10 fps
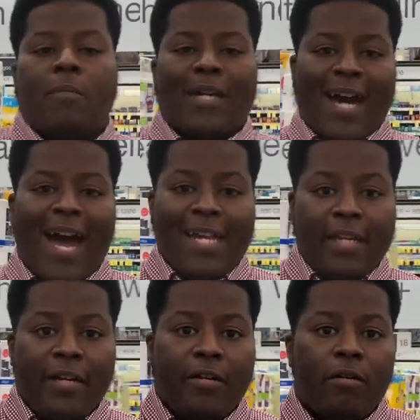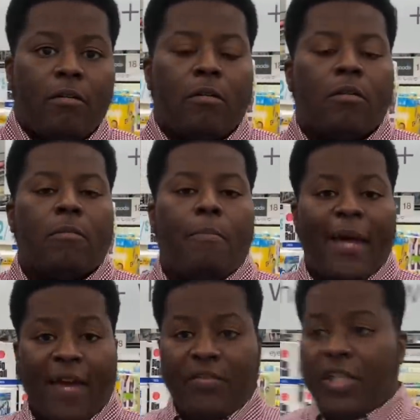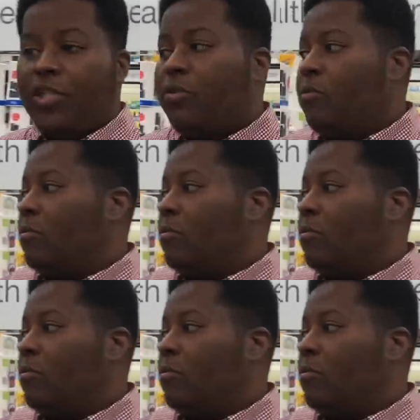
Cottonelle bath tissue.